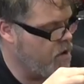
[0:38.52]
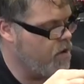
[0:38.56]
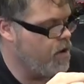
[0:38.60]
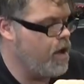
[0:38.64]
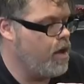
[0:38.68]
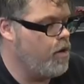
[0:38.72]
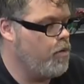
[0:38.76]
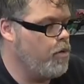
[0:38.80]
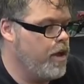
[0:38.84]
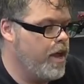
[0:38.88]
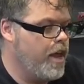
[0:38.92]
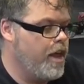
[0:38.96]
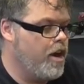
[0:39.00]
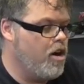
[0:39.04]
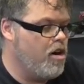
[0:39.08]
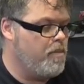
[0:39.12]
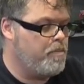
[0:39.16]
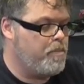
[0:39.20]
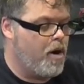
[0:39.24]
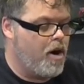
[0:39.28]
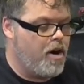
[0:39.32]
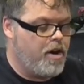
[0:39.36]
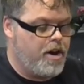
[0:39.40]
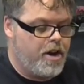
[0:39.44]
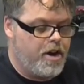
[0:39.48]
Oh, we'll get
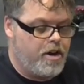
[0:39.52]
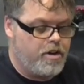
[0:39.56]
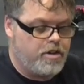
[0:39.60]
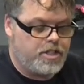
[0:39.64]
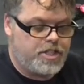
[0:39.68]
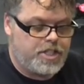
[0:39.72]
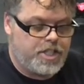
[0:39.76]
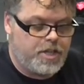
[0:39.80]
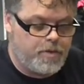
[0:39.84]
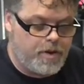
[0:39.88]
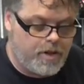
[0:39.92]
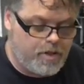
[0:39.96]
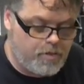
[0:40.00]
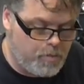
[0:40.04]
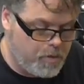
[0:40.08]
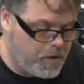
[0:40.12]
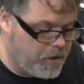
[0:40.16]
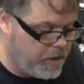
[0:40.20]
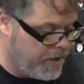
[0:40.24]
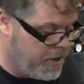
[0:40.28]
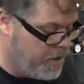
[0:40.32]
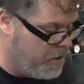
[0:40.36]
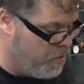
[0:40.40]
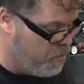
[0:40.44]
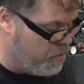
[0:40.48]
our part here and see what's
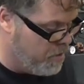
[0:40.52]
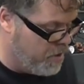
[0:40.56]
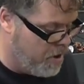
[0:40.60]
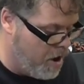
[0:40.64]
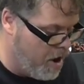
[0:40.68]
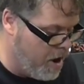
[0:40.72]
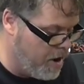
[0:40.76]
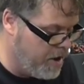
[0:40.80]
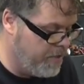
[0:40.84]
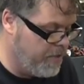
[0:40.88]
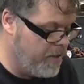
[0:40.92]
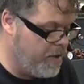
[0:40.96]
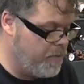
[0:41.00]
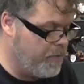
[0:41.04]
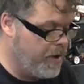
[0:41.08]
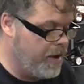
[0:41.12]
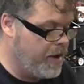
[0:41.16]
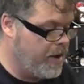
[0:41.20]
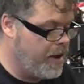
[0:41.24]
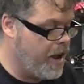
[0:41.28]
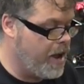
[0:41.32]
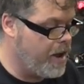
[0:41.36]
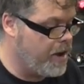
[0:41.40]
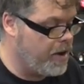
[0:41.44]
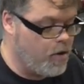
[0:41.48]
really going on, and then we
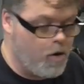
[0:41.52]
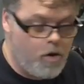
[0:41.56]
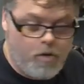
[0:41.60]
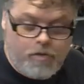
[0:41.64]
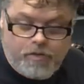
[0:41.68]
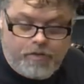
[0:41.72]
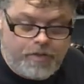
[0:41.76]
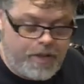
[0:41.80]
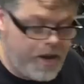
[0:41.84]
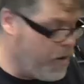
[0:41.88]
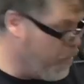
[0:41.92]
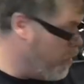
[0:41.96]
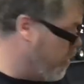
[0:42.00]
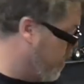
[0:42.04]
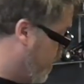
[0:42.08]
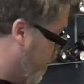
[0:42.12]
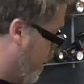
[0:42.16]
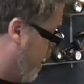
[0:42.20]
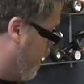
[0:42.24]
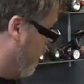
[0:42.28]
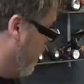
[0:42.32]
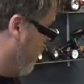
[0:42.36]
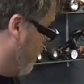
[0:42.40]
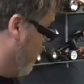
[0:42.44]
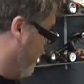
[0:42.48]
can kind of go from there we
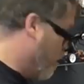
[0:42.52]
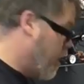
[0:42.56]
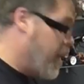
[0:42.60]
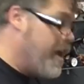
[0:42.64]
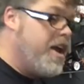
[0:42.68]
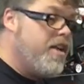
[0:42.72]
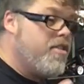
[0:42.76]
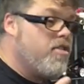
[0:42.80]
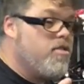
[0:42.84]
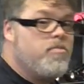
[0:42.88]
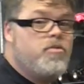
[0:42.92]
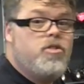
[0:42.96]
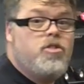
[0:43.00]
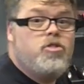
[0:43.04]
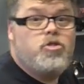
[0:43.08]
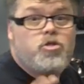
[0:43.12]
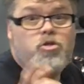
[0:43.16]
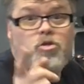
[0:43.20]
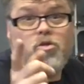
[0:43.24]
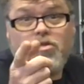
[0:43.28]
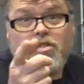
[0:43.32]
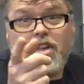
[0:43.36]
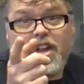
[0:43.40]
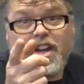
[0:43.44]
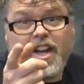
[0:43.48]
can. But I got some new
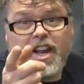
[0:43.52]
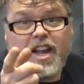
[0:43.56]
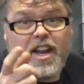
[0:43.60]
tools I